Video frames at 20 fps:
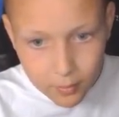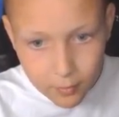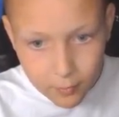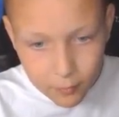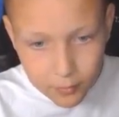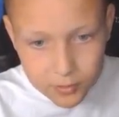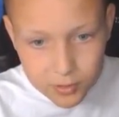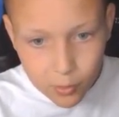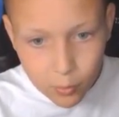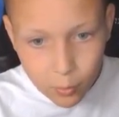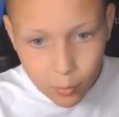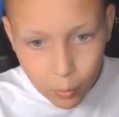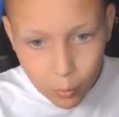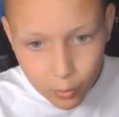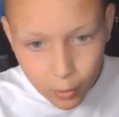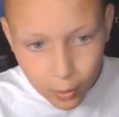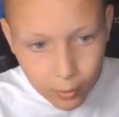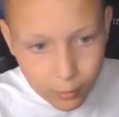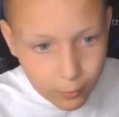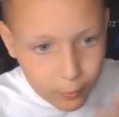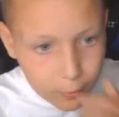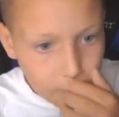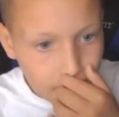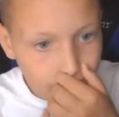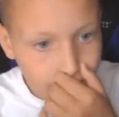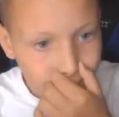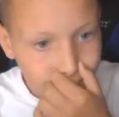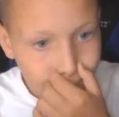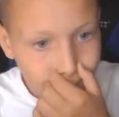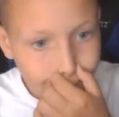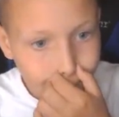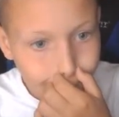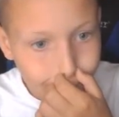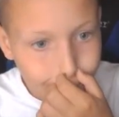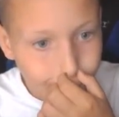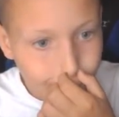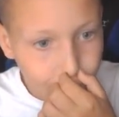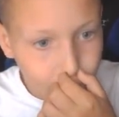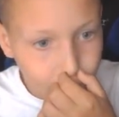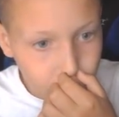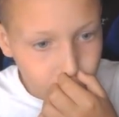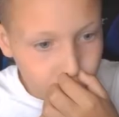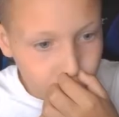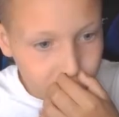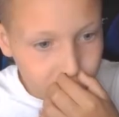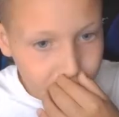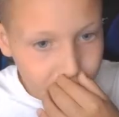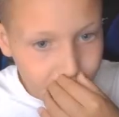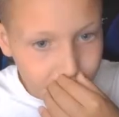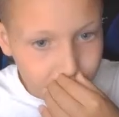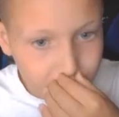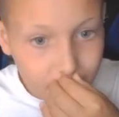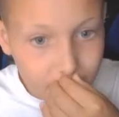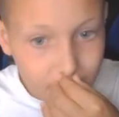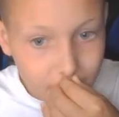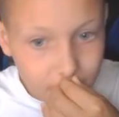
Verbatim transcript: for it to all go and then we'll do it again.